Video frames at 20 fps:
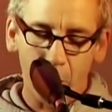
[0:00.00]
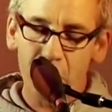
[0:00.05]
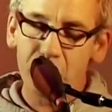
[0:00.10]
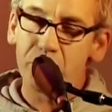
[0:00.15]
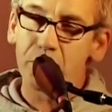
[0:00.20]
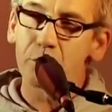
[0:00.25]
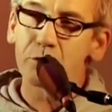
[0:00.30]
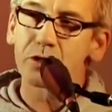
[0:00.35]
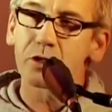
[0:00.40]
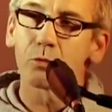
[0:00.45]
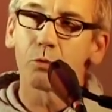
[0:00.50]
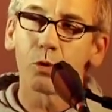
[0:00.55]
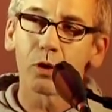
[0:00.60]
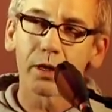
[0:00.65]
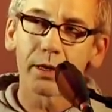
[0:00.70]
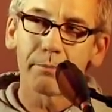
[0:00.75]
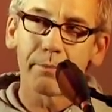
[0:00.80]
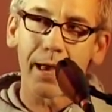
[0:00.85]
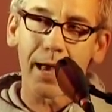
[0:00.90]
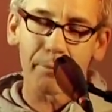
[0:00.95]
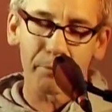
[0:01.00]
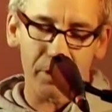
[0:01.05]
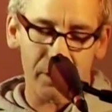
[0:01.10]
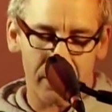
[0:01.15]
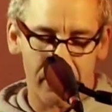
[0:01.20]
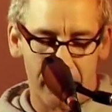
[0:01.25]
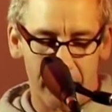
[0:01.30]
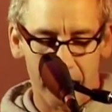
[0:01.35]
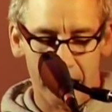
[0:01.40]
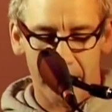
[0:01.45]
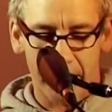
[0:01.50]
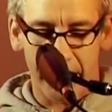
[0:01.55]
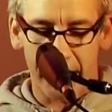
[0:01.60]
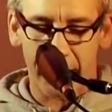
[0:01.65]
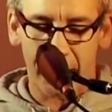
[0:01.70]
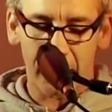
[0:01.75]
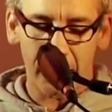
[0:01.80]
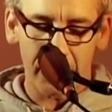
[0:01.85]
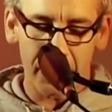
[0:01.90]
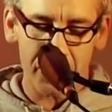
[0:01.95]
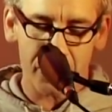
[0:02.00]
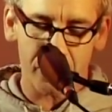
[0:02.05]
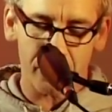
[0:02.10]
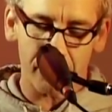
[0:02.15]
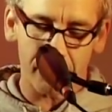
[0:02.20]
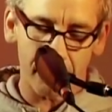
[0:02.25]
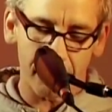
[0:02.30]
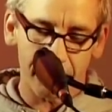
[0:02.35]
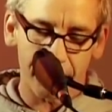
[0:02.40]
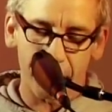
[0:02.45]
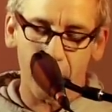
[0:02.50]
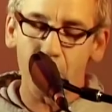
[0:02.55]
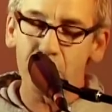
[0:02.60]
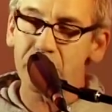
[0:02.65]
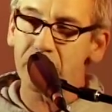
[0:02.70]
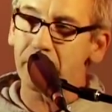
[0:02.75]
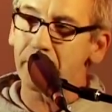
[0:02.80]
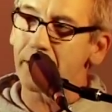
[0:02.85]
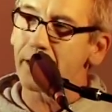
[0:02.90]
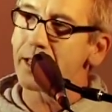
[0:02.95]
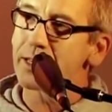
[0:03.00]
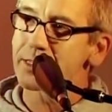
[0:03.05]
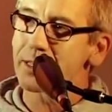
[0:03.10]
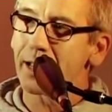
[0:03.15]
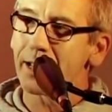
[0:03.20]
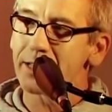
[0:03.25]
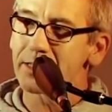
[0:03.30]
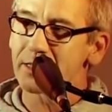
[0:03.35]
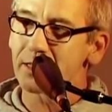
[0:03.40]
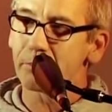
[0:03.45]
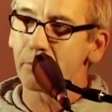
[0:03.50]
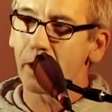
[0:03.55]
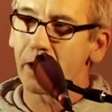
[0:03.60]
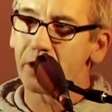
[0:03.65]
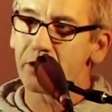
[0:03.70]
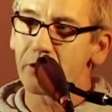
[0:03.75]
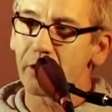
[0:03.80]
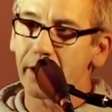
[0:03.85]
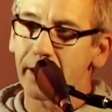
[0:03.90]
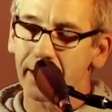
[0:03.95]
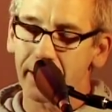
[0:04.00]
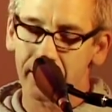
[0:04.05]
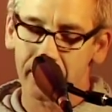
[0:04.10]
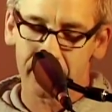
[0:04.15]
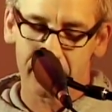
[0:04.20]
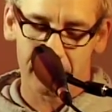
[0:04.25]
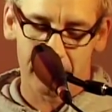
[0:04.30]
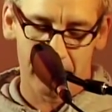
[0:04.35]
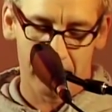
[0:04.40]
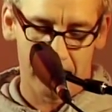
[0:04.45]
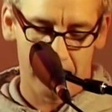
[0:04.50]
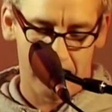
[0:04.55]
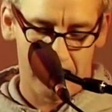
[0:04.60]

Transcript: once used a woolly mammoth in a glacier frozen as ice in my drink. and